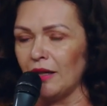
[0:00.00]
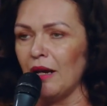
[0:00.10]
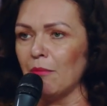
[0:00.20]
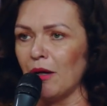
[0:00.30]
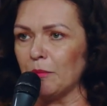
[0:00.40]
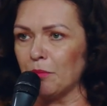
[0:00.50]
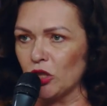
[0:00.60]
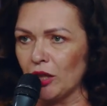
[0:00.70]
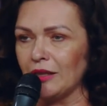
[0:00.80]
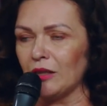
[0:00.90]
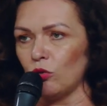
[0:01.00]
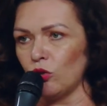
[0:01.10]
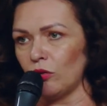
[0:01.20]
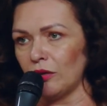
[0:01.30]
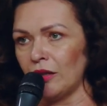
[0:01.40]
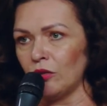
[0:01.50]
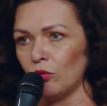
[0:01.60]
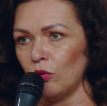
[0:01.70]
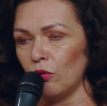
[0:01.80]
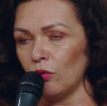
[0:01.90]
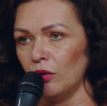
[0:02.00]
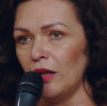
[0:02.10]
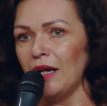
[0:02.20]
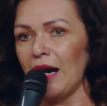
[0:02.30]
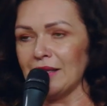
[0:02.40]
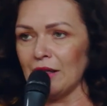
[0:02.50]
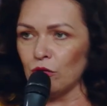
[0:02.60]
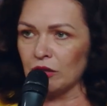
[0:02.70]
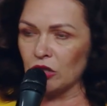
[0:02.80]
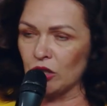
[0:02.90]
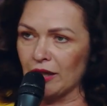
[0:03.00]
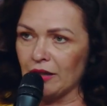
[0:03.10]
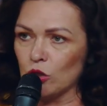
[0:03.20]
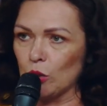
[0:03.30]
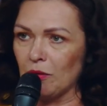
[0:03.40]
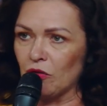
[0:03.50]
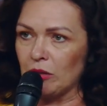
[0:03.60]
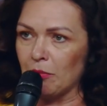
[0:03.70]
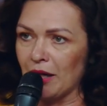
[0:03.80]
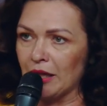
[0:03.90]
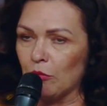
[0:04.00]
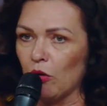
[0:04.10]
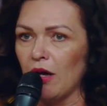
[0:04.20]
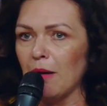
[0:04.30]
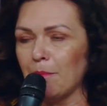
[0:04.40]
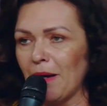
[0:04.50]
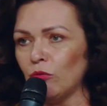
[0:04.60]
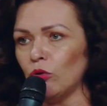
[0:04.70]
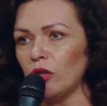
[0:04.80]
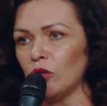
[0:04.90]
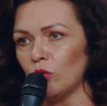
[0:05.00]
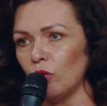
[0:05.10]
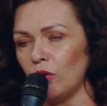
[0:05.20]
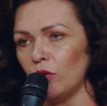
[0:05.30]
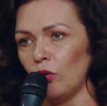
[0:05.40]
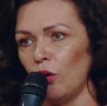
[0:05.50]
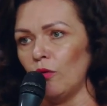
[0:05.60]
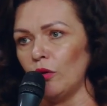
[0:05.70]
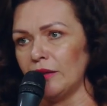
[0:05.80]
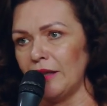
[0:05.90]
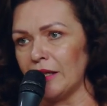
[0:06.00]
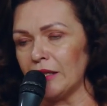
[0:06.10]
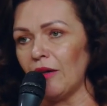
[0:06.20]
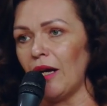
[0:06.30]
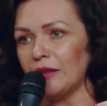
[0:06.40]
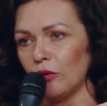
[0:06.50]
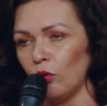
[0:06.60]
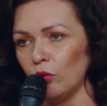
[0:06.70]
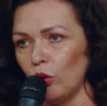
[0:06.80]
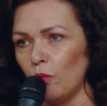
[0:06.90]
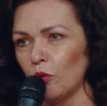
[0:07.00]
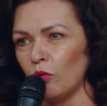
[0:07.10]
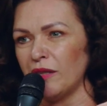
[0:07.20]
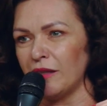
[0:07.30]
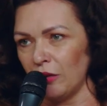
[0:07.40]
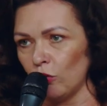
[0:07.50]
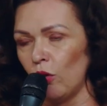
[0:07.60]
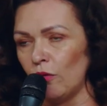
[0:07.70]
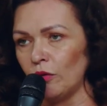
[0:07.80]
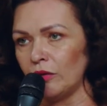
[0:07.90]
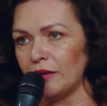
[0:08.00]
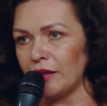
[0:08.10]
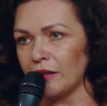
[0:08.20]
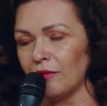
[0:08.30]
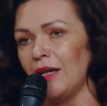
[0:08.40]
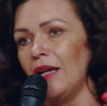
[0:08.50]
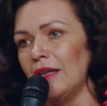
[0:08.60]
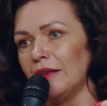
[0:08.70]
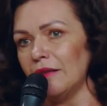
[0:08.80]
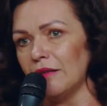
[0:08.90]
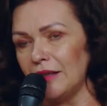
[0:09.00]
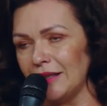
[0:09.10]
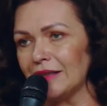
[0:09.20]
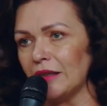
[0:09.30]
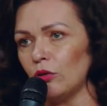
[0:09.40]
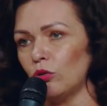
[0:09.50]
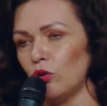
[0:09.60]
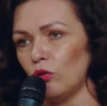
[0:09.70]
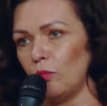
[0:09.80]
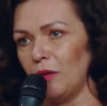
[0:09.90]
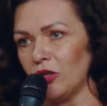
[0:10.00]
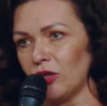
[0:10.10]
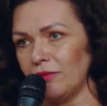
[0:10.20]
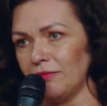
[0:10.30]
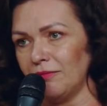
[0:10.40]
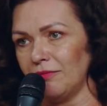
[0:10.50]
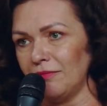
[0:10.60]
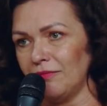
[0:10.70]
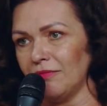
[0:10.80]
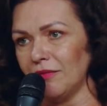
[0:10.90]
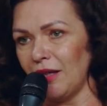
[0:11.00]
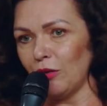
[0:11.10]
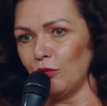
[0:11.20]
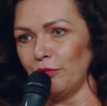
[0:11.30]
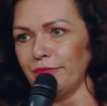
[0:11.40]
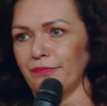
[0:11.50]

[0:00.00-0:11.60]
and people who join us in what we do, so they were all active back in 2014. It means that we have the history of good, sustainable volunteer movement, and these people are